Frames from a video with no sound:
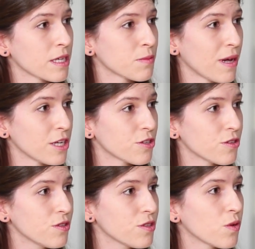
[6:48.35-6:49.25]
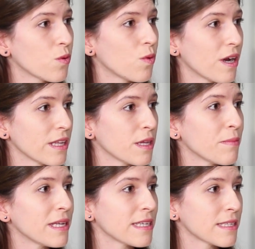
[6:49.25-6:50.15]
expansions, one in the
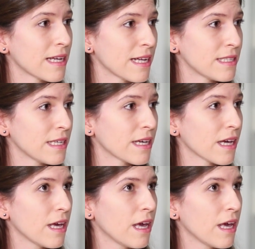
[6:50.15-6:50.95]
metastatic